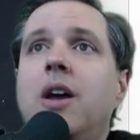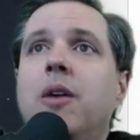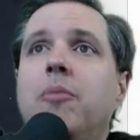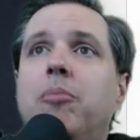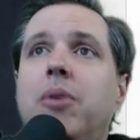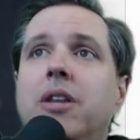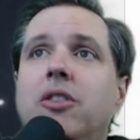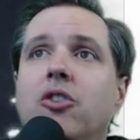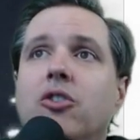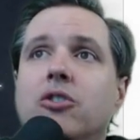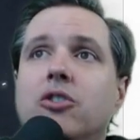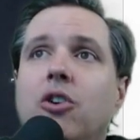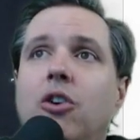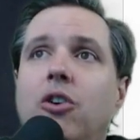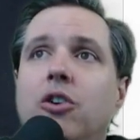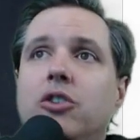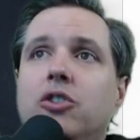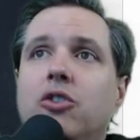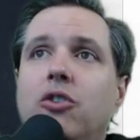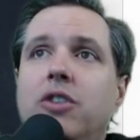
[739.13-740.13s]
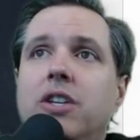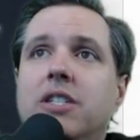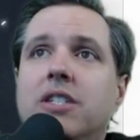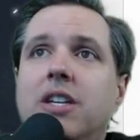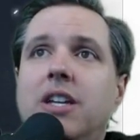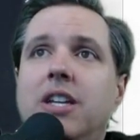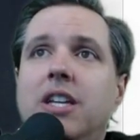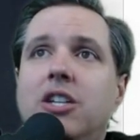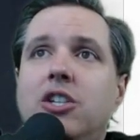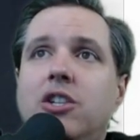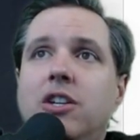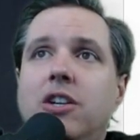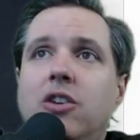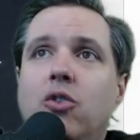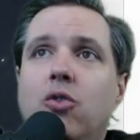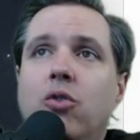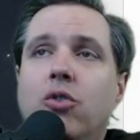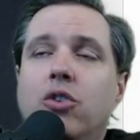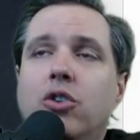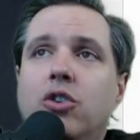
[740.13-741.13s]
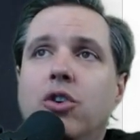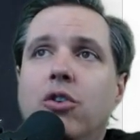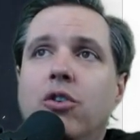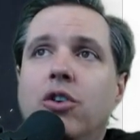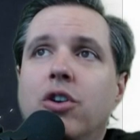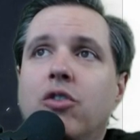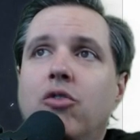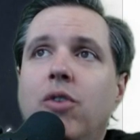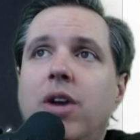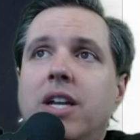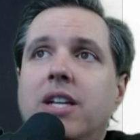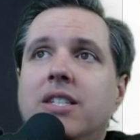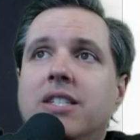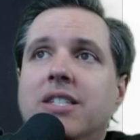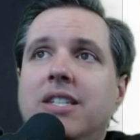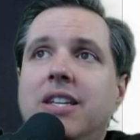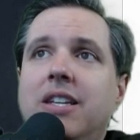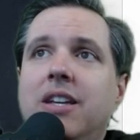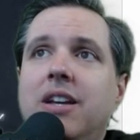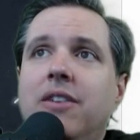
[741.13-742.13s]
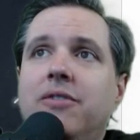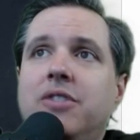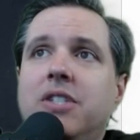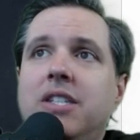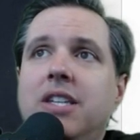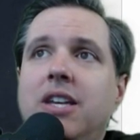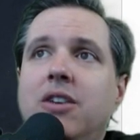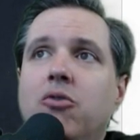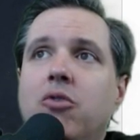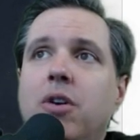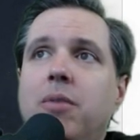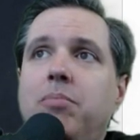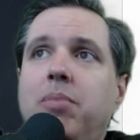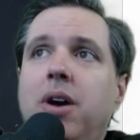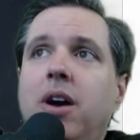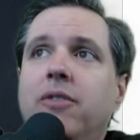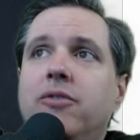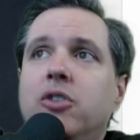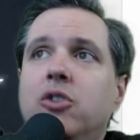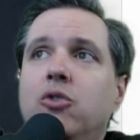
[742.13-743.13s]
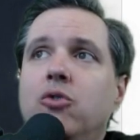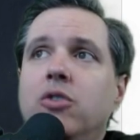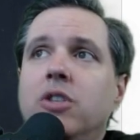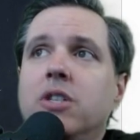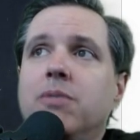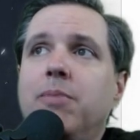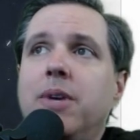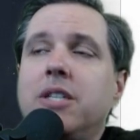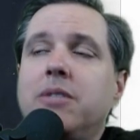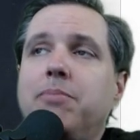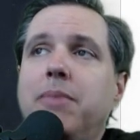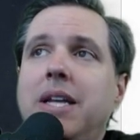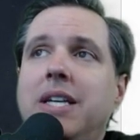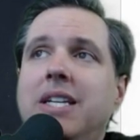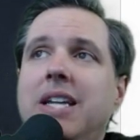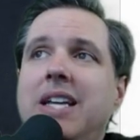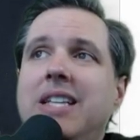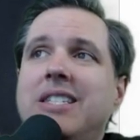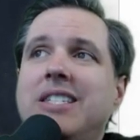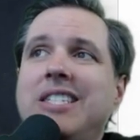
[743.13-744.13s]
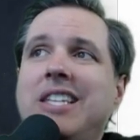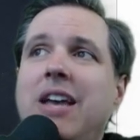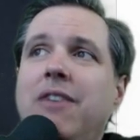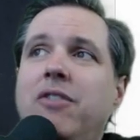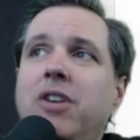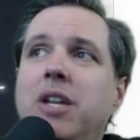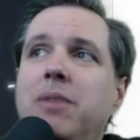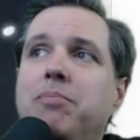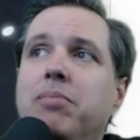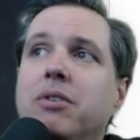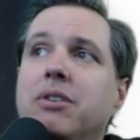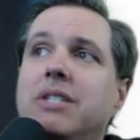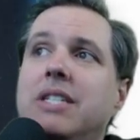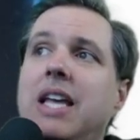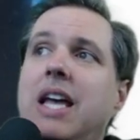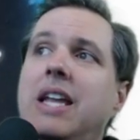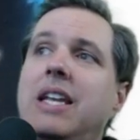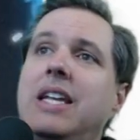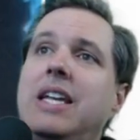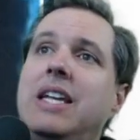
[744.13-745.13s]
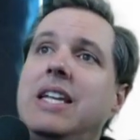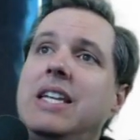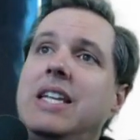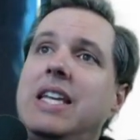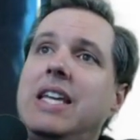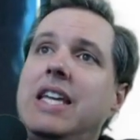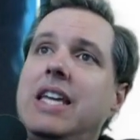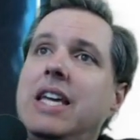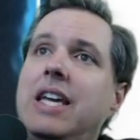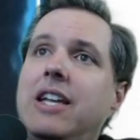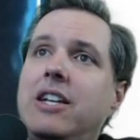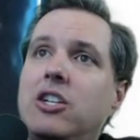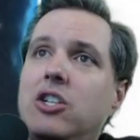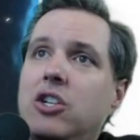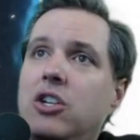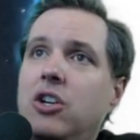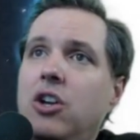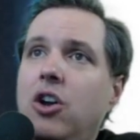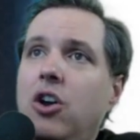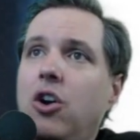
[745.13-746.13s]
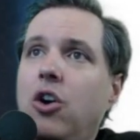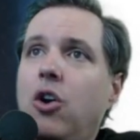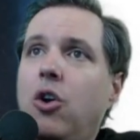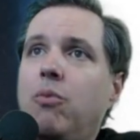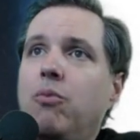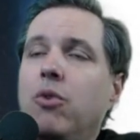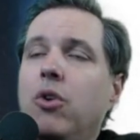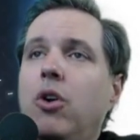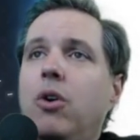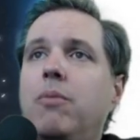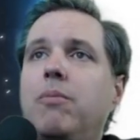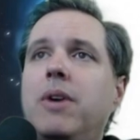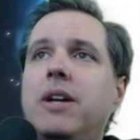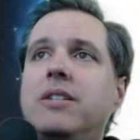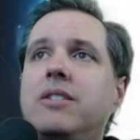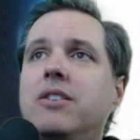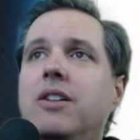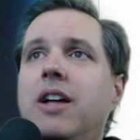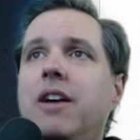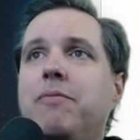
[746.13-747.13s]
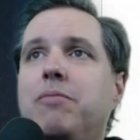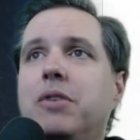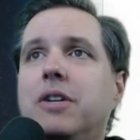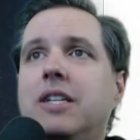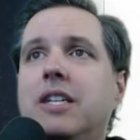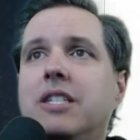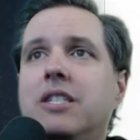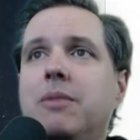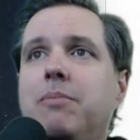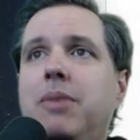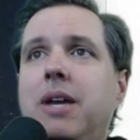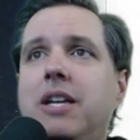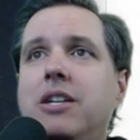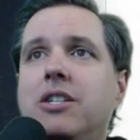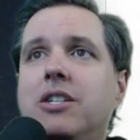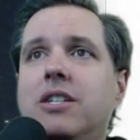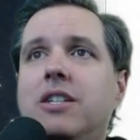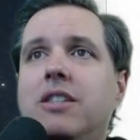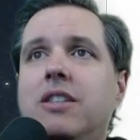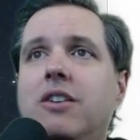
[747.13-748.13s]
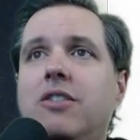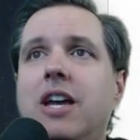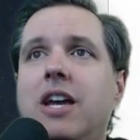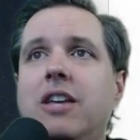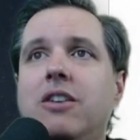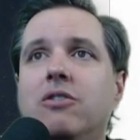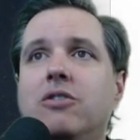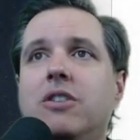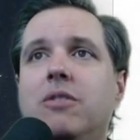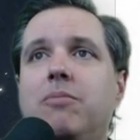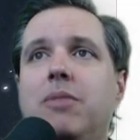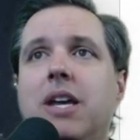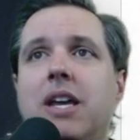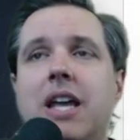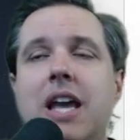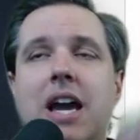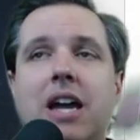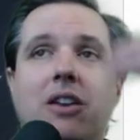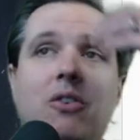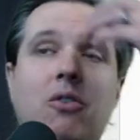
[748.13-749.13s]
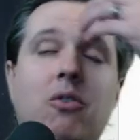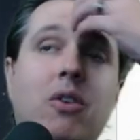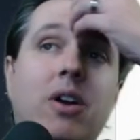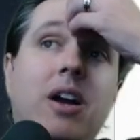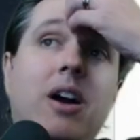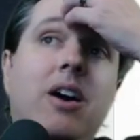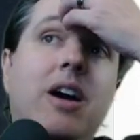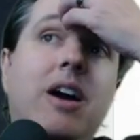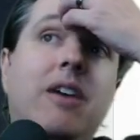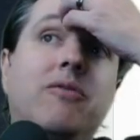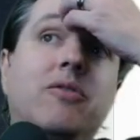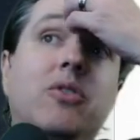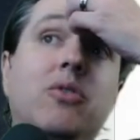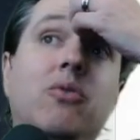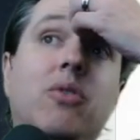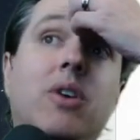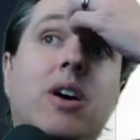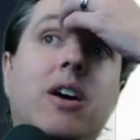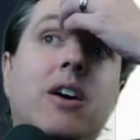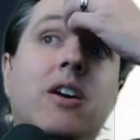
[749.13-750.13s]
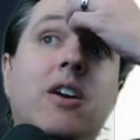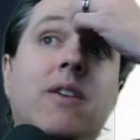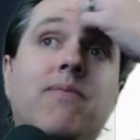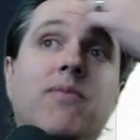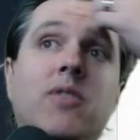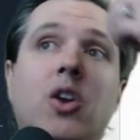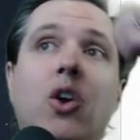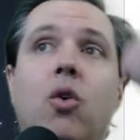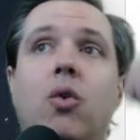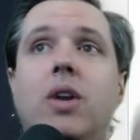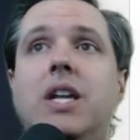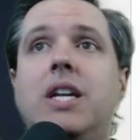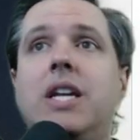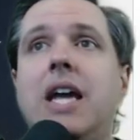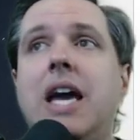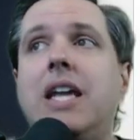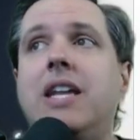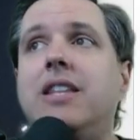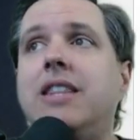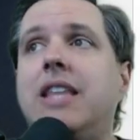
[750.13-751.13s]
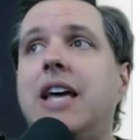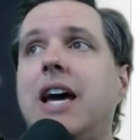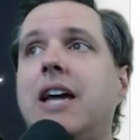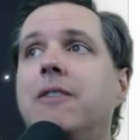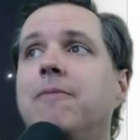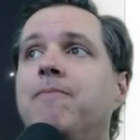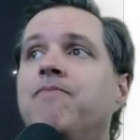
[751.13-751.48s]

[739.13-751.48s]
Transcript: But there's also this condition: in order to earn a grade of C or above, students must maintain 70% in each home. Oh, I still have participation in there. That used to be a category. I'll have to go in and edit that.